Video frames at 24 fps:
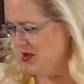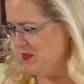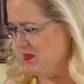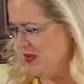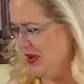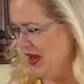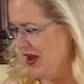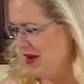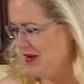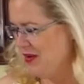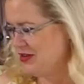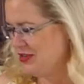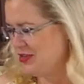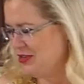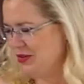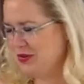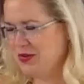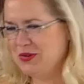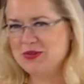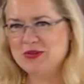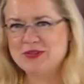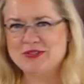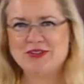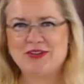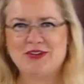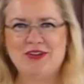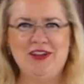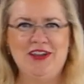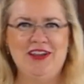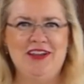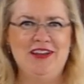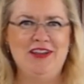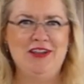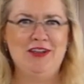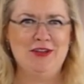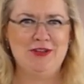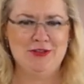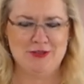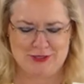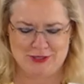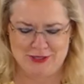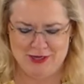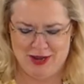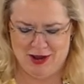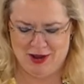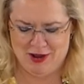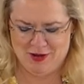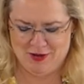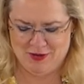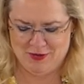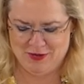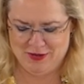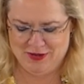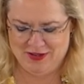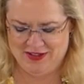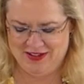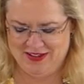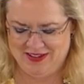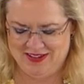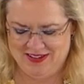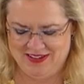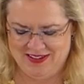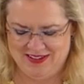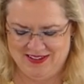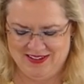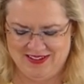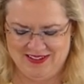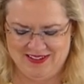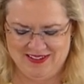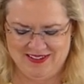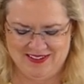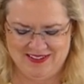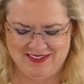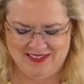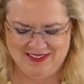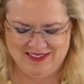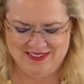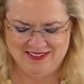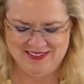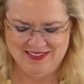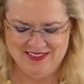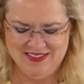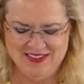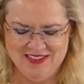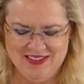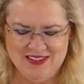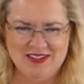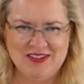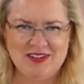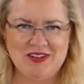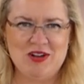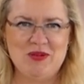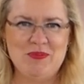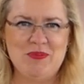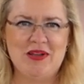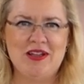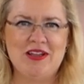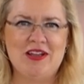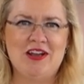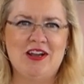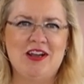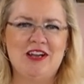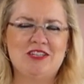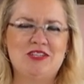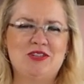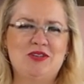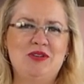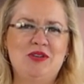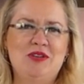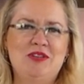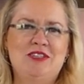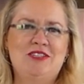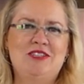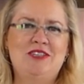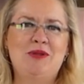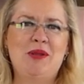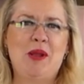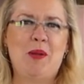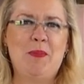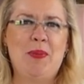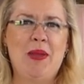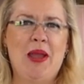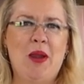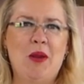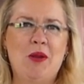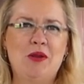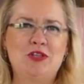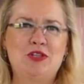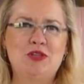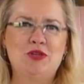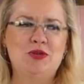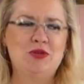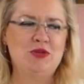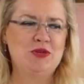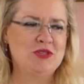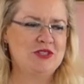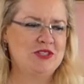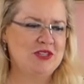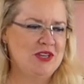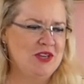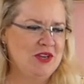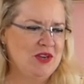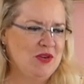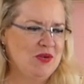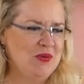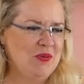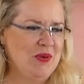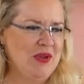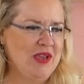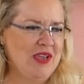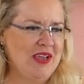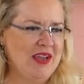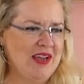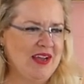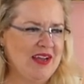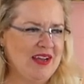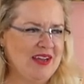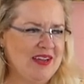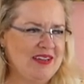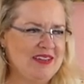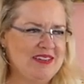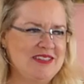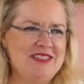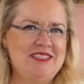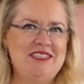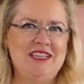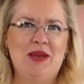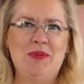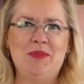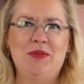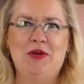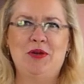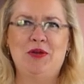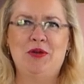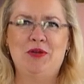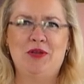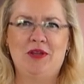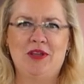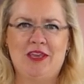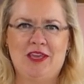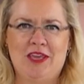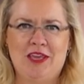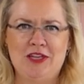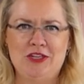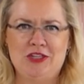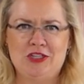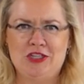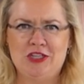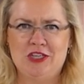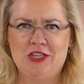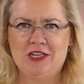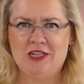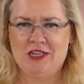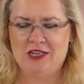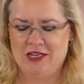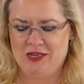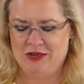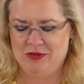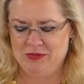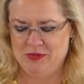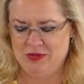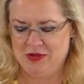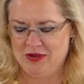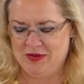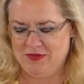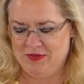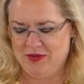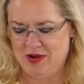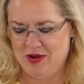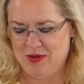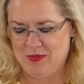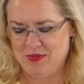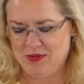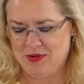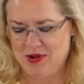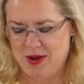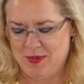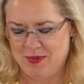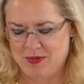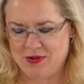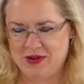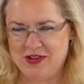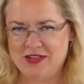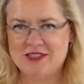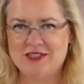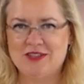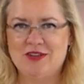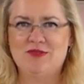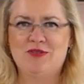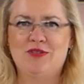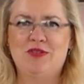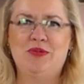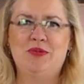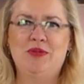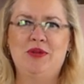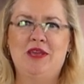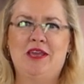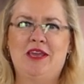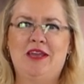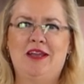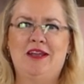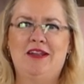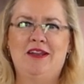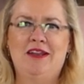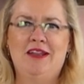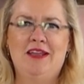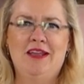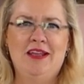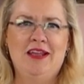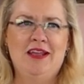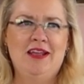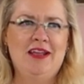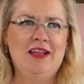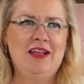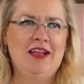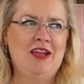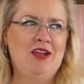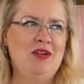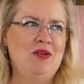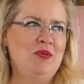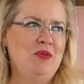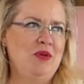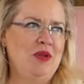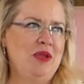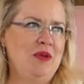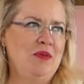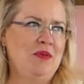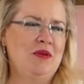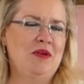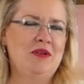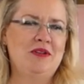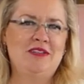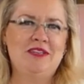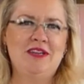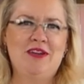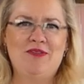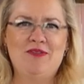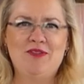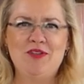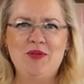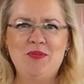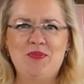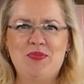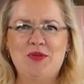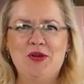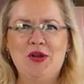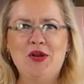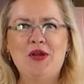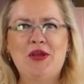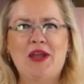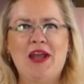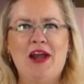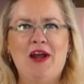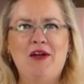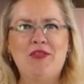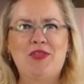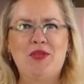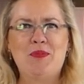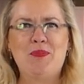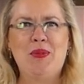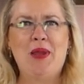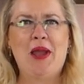Power tools are in use now. Oh my gosh. Take out power tools. We uh, demoed a kitchen in one of our properties over the weekend, and we were definitely broke out the